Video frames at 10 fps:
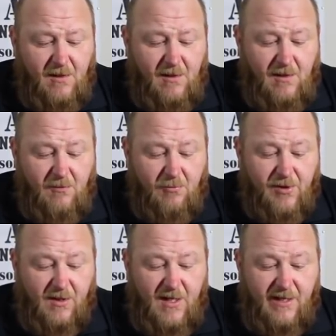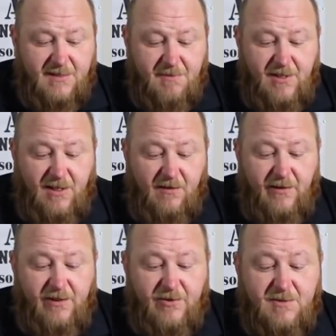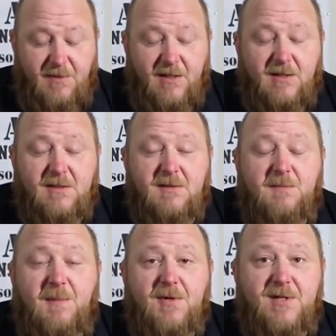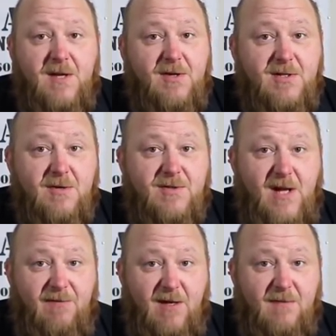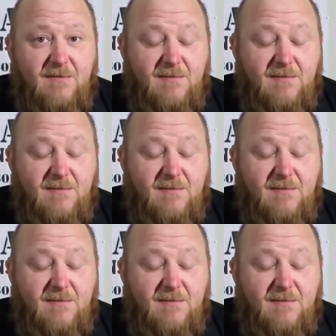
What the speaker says: And with the Glock, is particularly interesting because people say there's no safety.